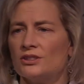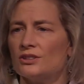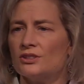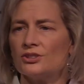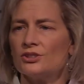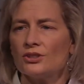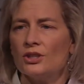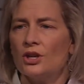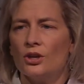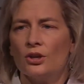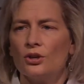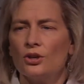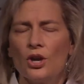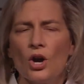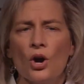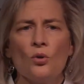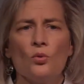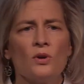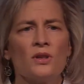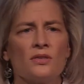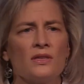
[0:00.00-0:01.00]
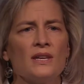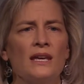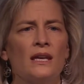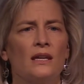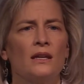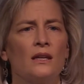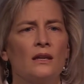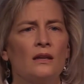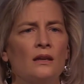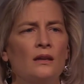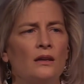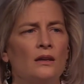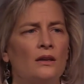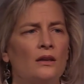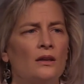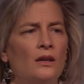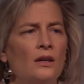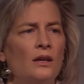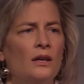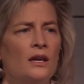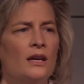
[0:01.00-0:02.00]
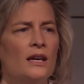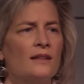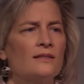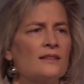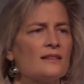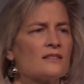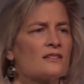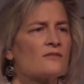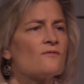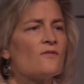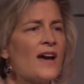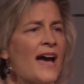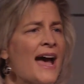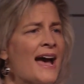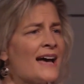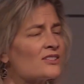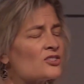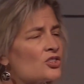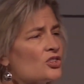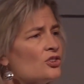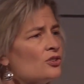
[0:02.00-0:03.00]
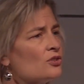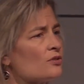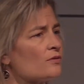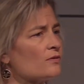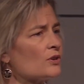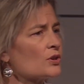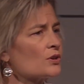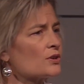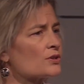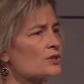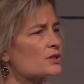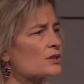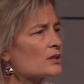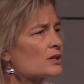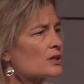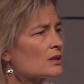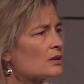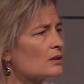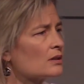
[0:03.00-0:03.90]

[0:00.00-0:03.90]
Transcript: Just go within in this vast universe.